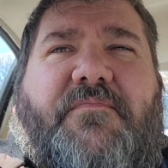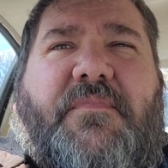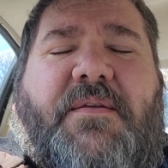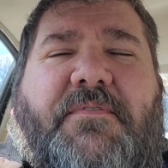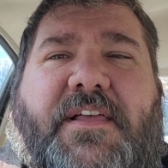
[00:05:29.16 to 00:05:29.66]

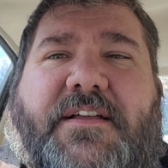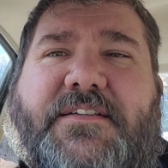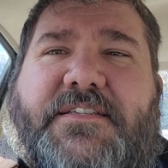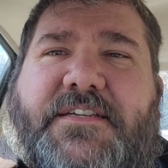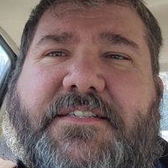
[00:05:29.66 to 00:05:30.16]
like a
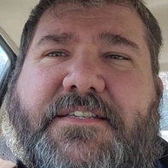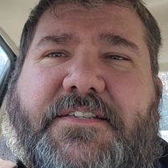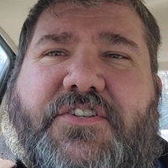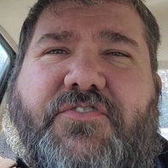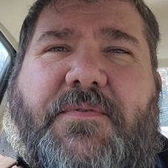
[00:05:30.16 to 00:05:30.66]

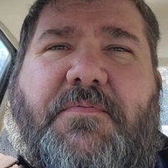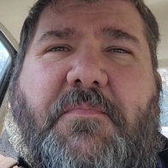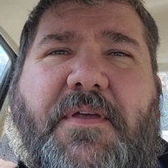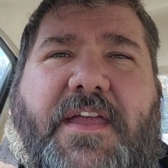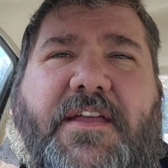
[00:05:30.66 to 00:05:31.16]
6-inch strip
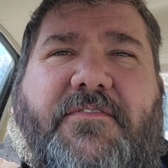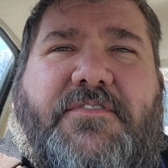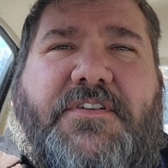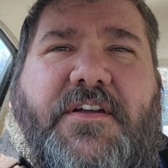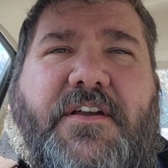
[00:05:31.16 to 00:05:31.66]
of bacon
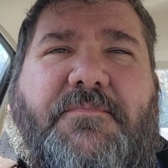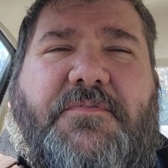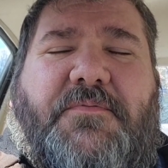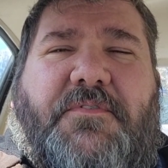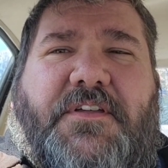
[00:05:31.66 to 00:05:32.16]
was cut up
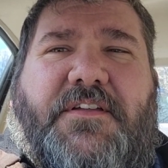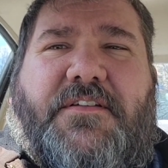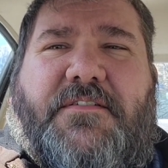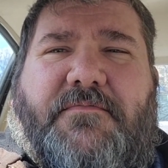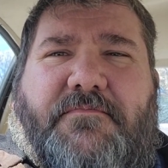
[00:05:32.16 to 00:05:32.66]
to be
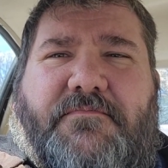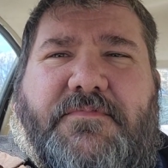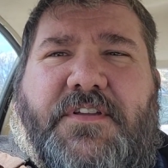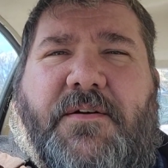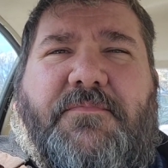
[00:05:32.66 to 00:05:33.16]

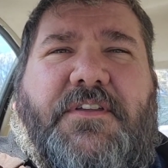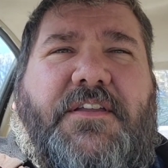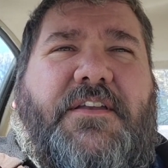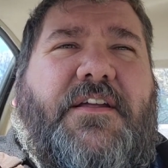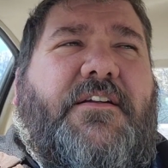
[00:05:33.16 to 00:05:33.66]
dumped
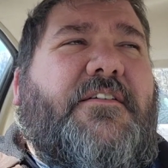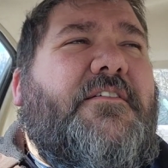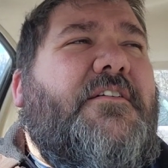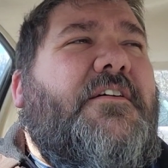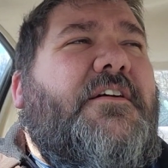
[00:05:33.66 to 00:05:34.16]
in there.
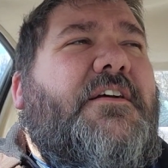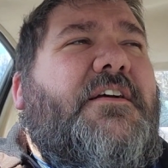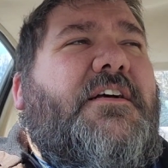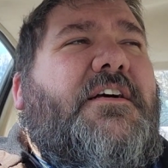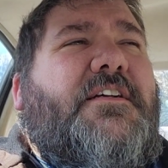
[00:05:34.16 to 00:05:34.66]

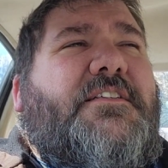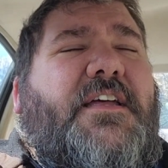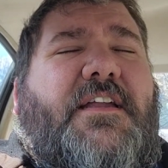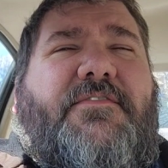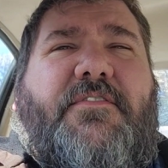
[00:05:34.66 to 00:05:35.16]

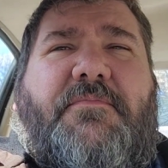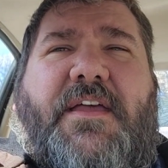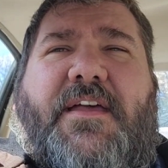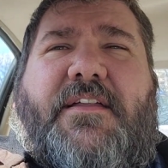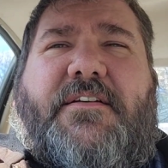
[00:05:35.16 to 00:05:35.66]
Aside from
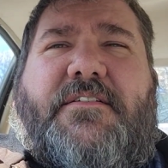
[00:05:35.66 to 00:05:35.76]
that,